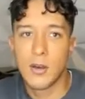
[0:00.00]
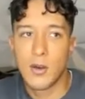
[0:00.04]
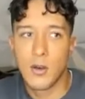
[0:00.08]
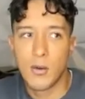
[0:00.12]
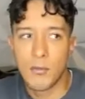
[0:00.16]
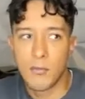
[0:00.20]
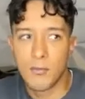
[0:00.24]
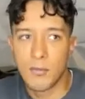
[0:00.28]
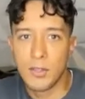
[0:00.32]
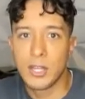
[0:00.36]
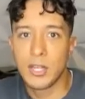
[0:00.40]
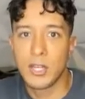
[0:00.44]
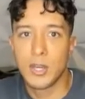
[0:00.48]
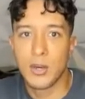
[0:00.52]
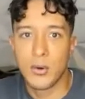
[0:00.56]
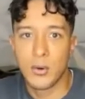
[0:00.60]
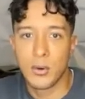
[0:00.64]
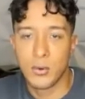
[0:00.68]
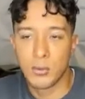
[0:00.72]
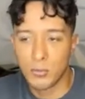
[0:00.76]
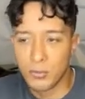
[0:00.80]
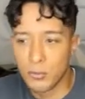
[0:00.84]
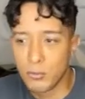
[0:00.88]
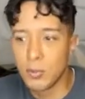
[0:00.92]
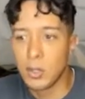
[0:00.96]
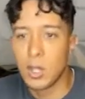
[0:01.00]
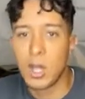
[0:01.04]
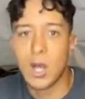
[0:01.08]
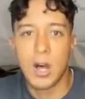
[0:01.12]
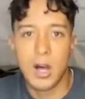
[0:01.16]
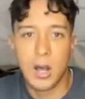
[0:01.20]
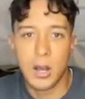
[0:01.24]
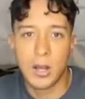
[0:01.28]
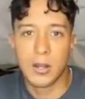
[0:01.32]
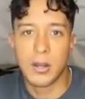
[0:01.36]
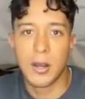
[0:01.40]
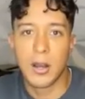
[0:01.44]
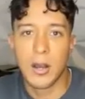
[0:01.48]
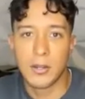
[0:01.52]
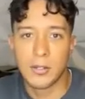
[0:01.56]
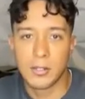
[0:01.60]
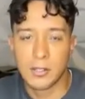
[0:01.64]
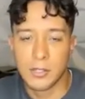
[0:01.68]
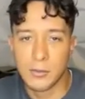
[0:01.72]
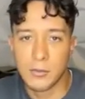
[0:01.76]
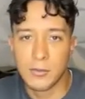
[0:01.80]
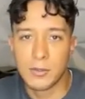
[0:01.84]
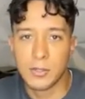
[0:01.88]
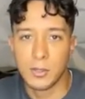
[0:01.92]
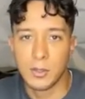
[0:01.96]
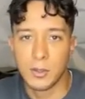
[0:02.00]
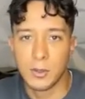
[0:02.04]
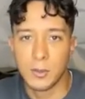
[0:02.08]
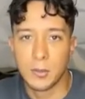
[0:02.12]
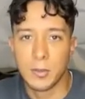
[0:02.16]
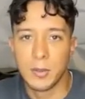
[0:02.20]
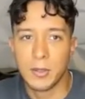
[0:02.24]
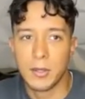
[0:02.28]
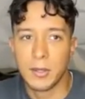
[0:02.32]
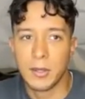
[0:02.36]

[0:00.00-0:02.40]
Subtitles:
video vlog on YouTube.